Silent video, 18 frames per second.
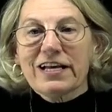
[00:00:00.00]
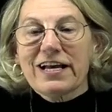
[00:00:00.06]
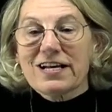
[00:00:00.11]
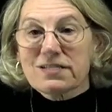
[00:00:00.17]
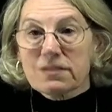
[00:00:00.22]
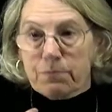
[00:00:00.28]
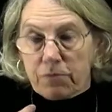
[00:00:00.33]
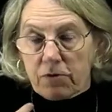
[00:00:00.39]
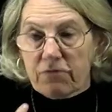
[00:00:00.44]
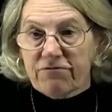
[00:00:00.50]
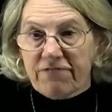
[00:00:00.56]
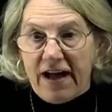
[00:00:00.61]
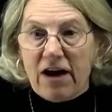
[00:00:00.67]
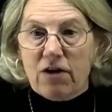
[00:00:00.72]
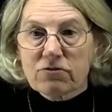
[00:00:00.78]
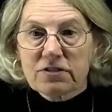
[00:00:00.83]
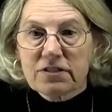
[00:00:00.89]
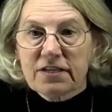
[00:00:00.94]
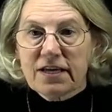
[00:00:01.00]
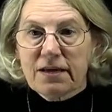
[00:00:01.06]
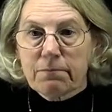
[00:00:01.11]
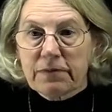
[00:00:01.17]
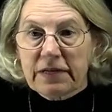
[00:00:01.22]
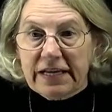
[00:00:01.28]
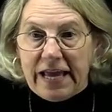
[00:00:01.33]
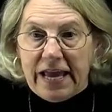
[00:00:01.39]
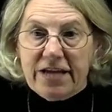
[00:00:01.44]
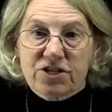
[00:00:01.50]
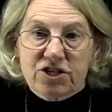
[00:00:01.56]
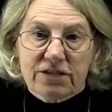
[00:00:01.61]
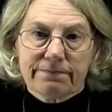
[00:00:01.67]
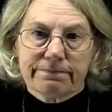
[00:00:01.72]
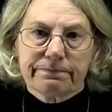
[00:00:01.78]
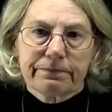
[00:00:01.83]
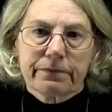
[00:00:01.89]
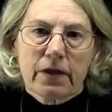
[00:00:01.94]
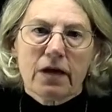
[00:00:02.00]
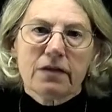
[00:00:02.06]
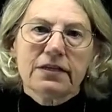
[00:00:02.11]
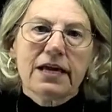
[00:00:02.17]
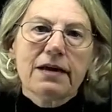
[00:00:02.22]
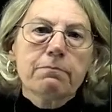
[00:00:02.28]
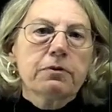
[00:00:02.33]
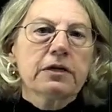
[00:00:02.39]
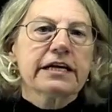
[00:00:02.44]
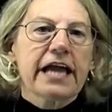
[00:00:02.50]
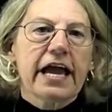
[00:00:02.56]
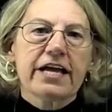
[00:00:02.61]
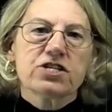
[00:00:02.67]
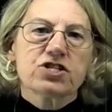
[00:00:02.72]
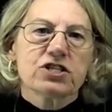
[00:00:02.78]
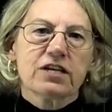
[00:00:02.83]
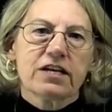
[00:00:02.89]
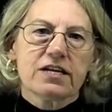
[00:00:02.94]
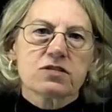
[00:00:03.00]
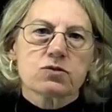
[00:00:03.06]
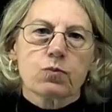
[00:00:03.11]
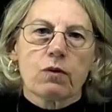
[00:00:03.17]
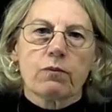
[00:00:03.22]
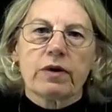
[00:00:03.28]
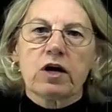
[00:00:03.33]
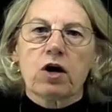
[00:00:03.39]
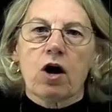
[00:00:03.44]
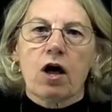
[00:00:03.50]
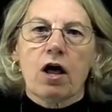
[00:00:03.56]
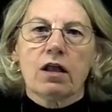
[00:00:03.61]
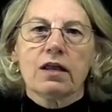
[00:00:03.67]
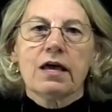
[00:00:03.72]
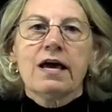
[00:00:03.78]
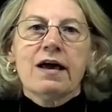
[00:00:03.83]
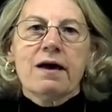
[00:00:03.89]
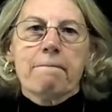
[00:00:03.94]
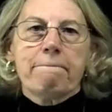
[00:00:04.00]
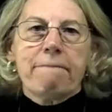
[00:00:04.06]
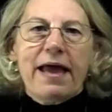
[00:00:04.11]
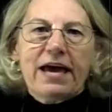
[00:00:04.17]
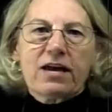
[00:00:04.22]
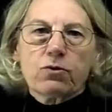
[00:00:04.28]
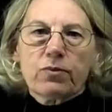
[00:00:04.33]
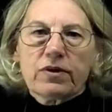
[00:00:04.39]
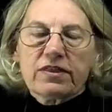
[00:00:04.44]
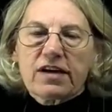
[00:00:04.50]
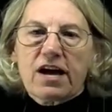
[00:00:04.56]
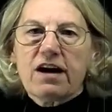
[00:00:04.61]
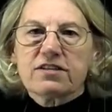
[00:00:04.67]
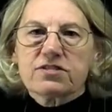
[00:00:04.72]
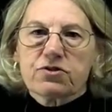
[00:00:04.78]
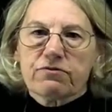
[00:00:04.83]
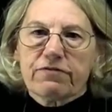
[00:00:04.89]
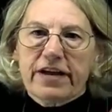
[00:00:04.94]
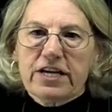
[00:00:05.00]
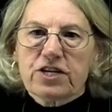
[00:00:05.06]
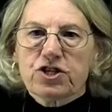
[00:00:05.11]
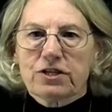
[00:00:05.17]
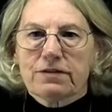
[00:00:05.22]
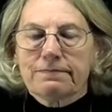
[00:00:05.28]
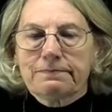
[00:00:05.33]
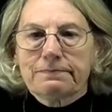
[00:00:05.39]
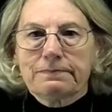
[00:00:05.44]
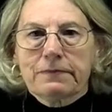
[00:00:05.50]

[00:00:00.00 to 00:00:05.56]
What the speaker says: has a profound implication. And the implication is what we call bandwidth conservation.